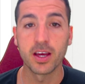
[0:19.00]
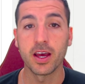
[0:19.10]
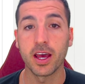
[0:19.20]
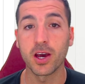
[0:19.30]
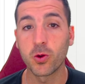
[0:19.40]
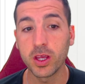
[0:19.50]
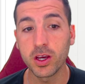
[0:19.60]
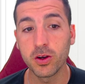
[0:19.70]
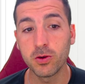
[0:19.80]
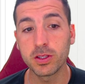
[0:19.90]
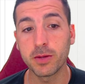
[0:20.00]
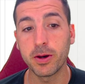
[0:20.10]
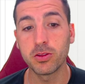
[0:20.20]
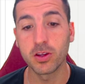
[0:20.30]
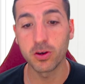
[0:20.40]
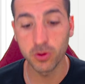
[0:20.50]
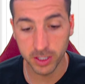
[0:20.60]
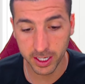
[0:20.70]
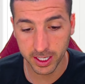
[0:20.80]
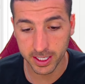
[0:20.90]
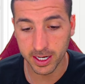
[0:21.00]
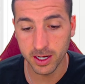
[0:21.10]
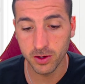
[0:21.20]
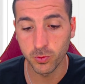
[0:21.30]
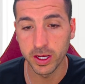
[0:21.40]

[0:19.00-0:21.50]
A quick note about the raw data: